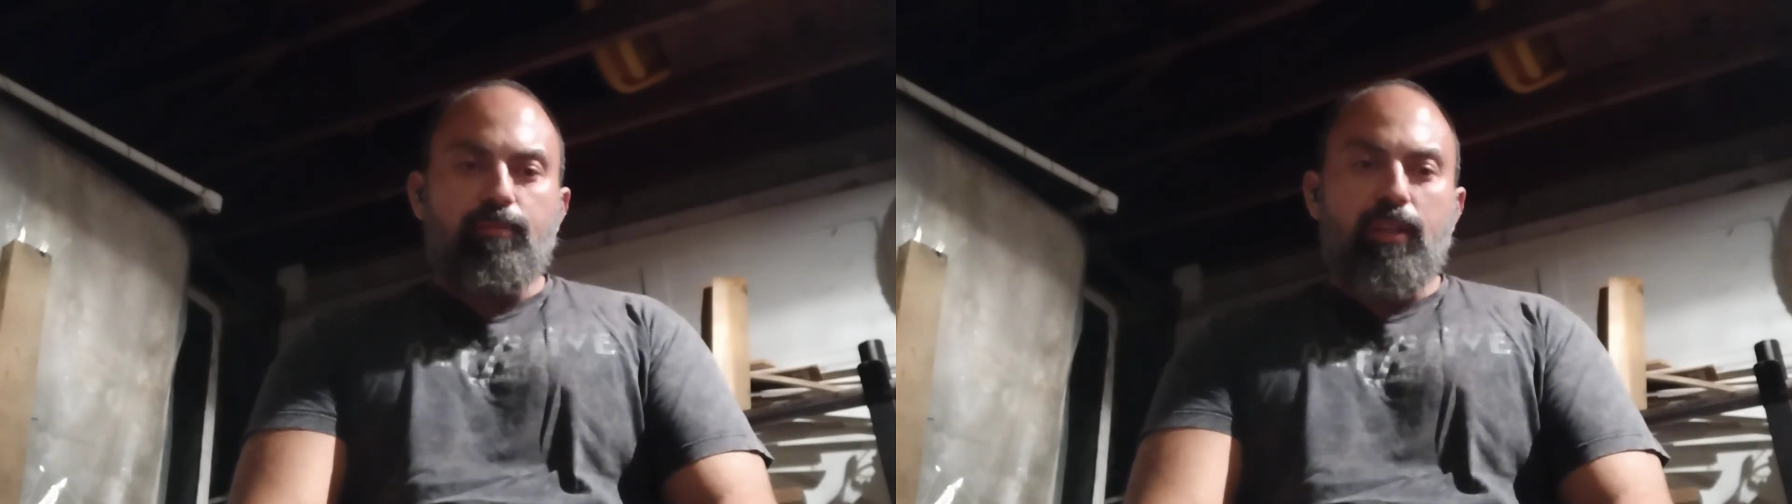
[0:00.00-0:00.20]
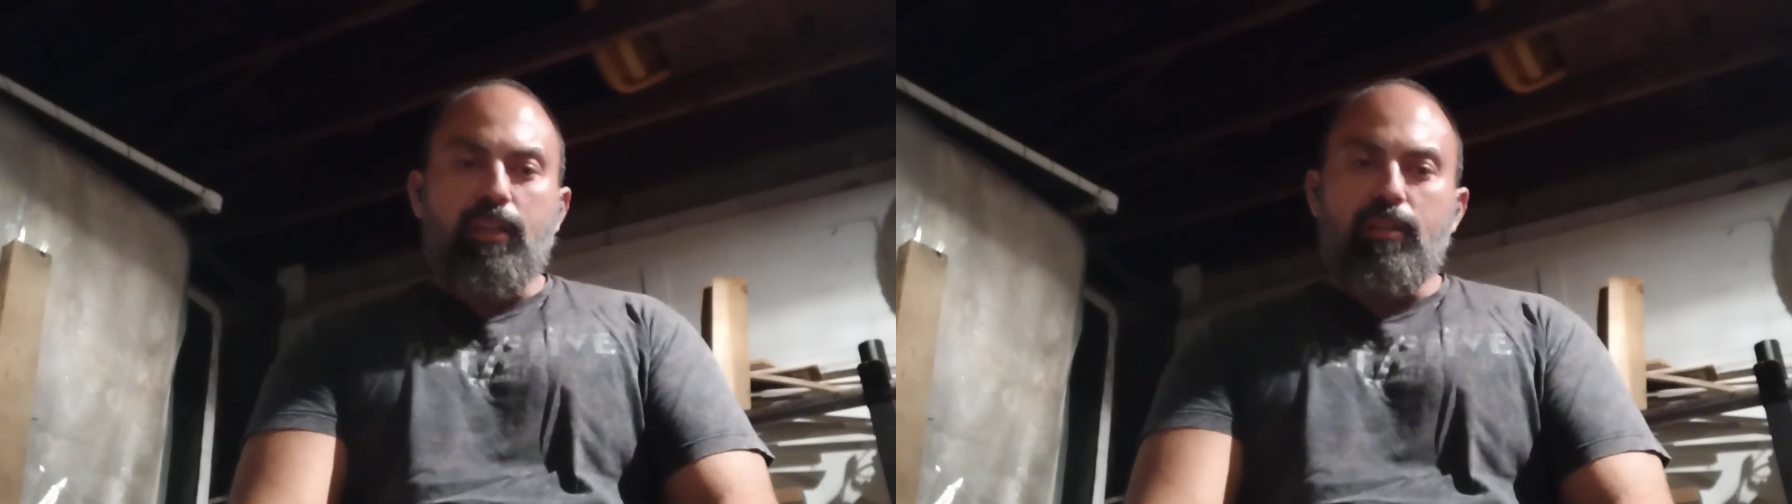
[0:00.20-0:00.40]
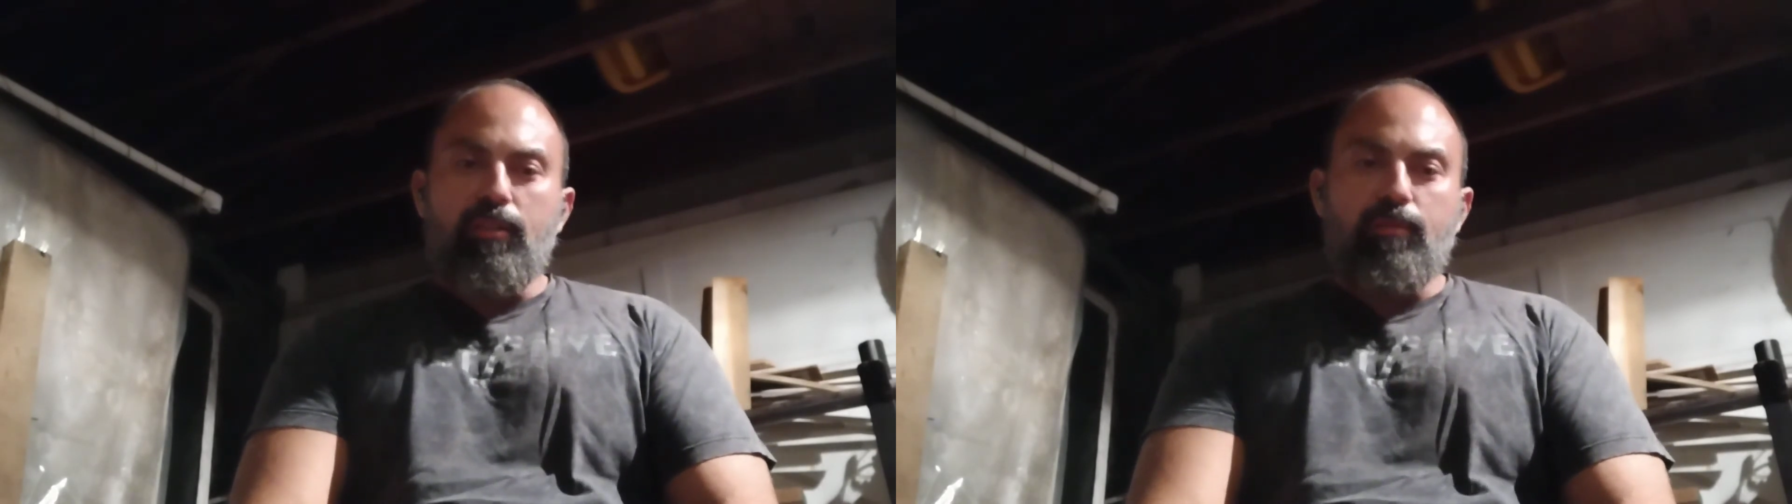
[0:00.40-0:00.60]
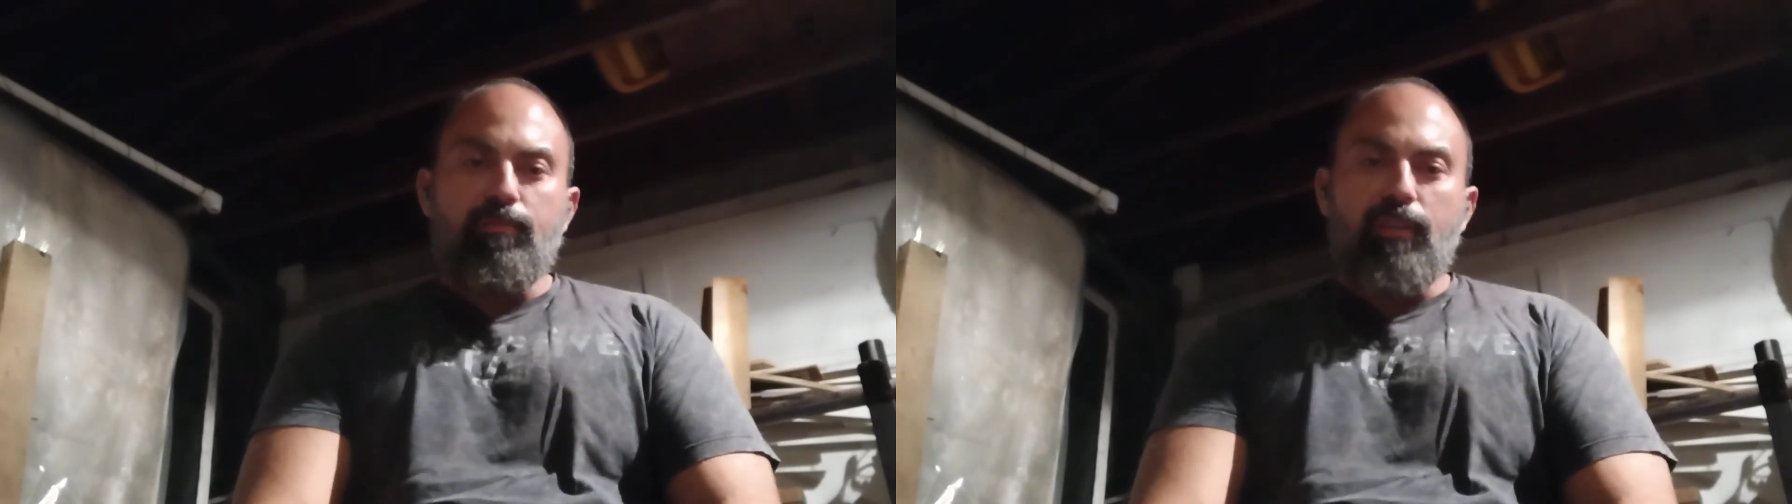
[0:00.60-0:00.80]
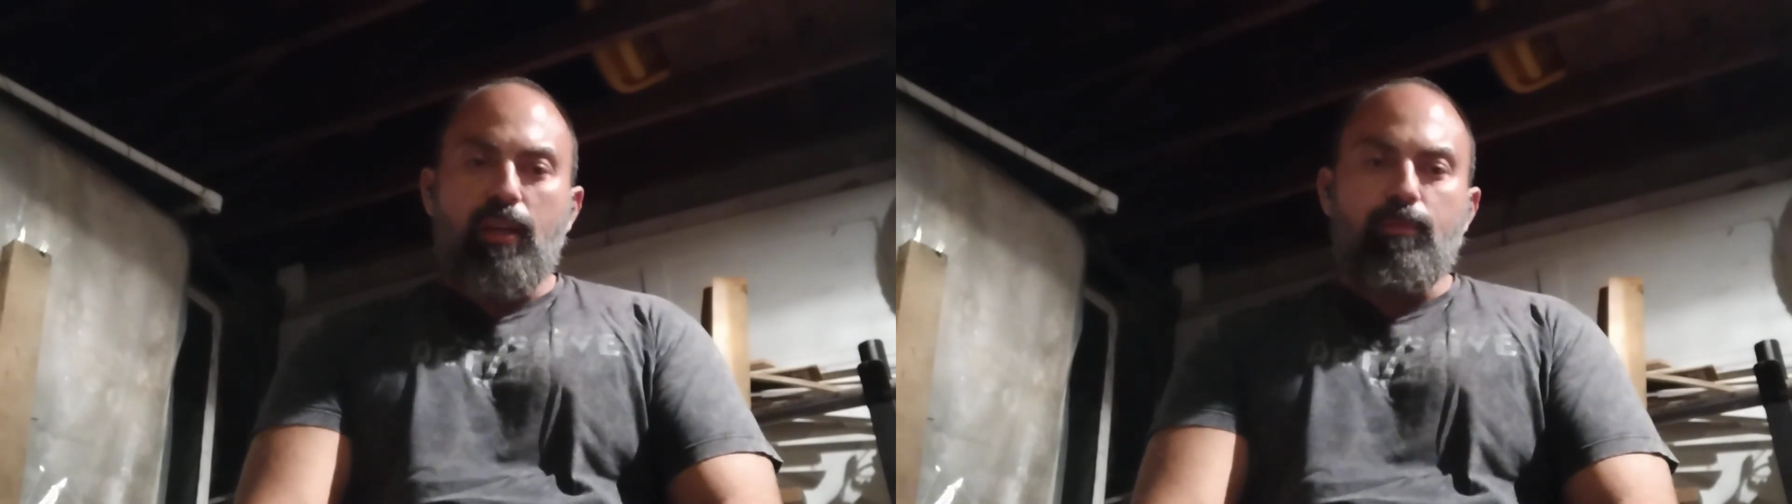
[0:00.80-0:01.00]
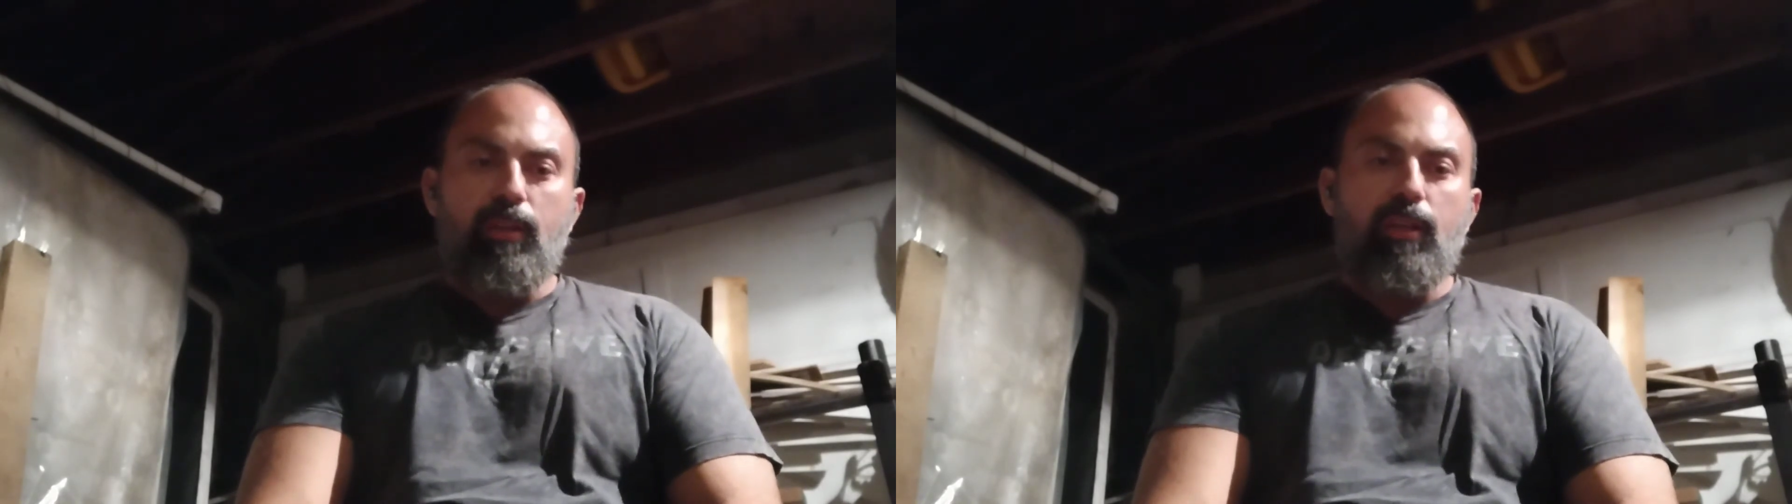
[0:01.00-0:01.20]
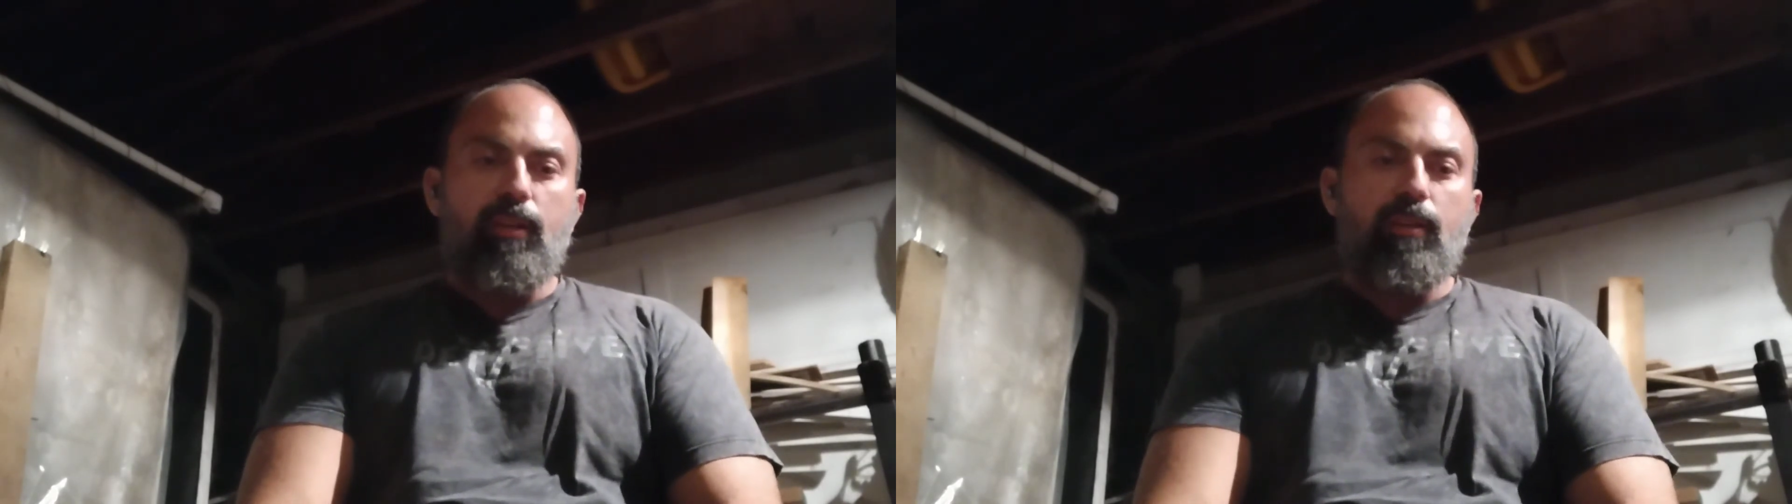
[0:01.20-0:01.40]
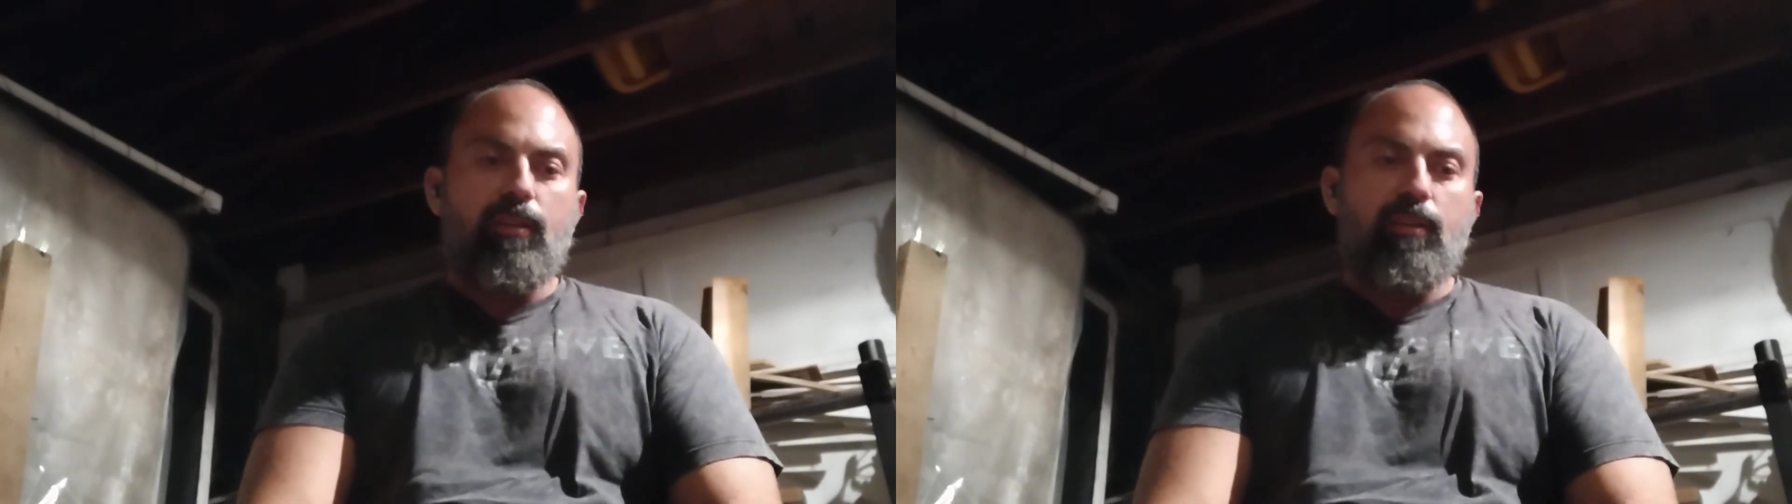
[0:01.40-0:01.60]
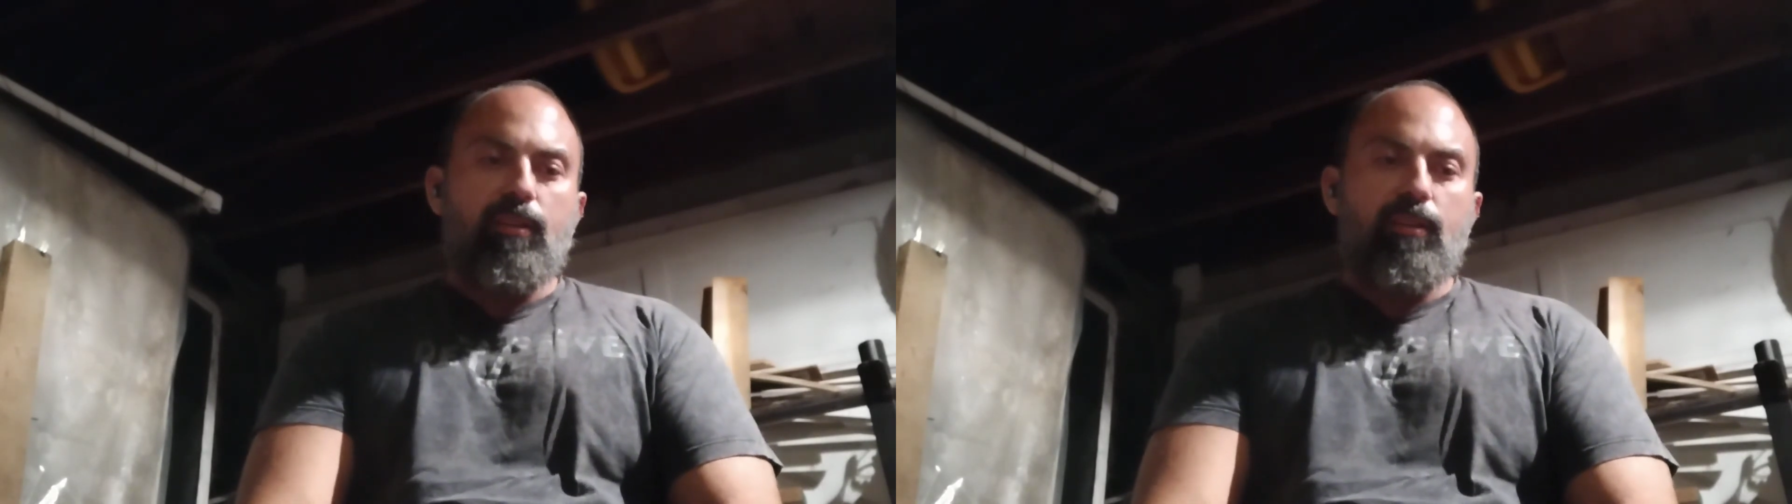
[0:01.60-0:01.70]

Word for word: I'm talking to some family.